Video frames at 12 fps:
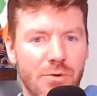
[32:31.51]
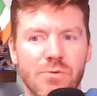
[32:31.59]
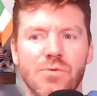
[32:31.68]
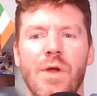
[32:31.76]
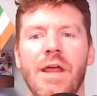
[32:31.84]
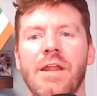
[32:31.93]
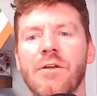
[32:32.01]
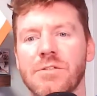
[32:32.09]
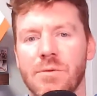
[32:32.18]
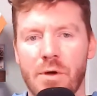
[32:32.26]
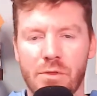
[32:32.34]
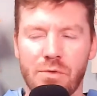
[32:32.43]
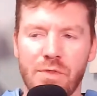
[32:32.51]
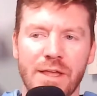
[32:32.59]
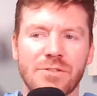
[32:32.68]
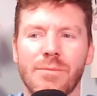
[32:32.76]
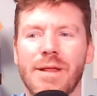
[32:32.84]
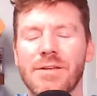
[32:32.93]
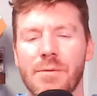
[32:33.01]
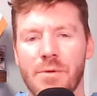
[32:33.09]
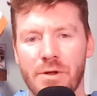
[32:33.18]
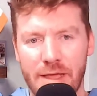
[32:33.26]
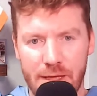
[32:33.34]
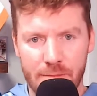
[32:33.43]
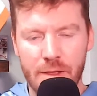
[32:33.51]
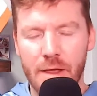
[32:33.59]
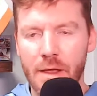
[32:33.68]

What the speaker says: News Radio, and some other things. So I'm not talking about him.